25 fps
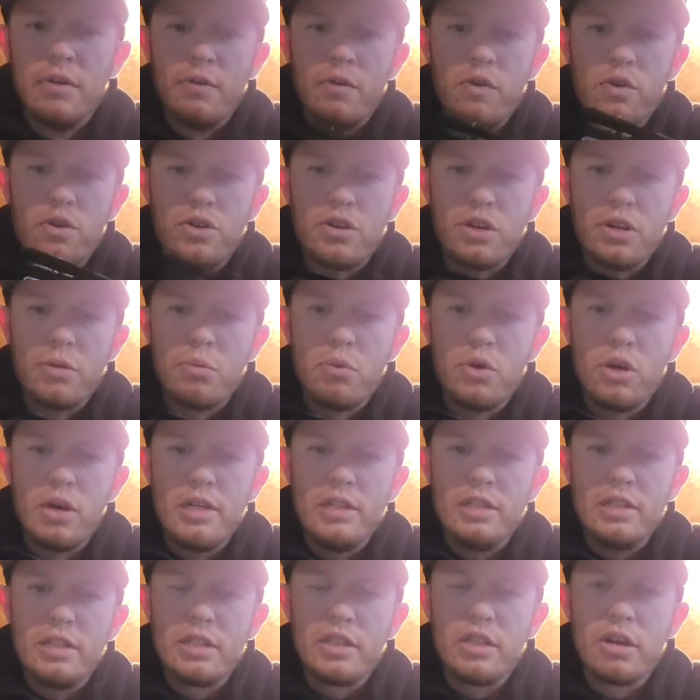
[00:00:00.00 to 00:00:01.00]
For some
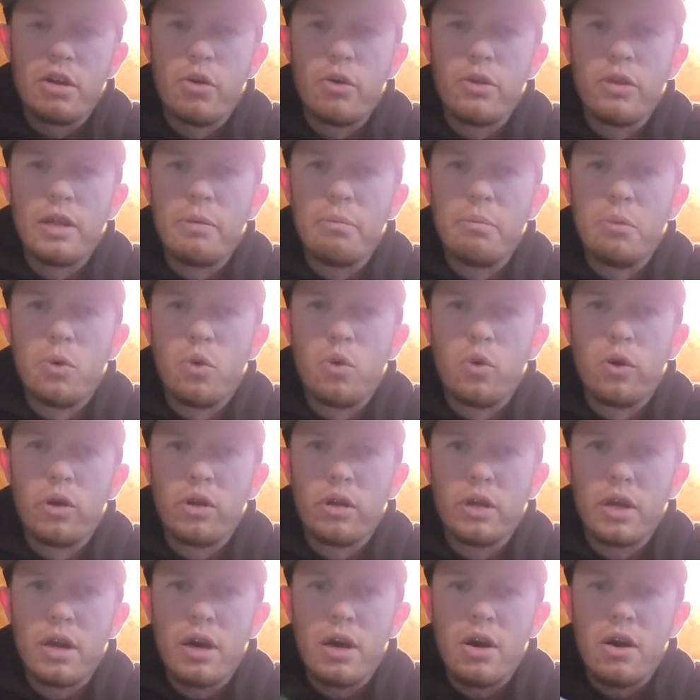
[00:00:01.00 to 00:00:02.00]
reason, throwing that
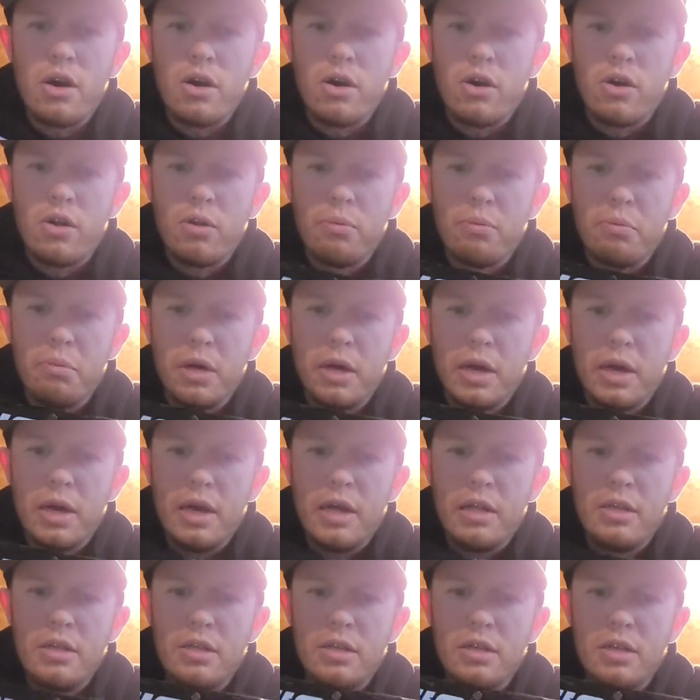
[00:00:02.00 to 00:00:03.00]
Morning Dawn on the
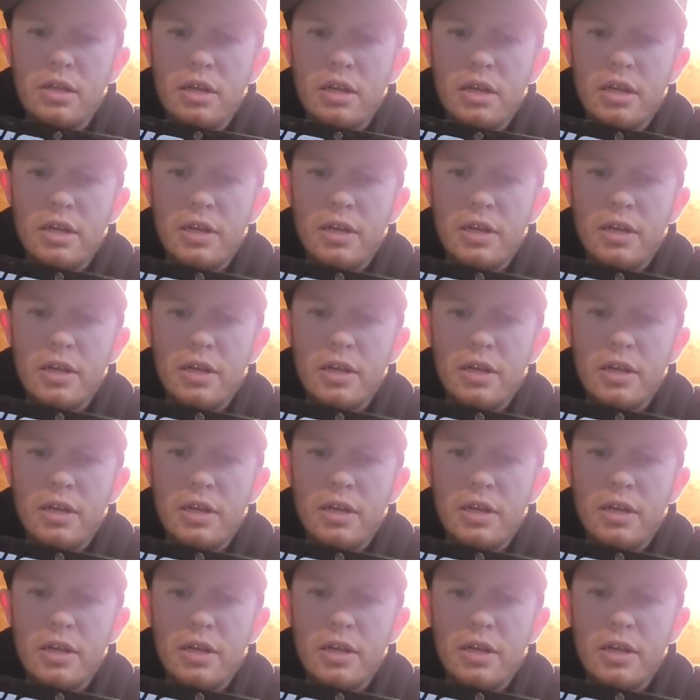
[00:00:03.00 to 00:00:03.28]
beds,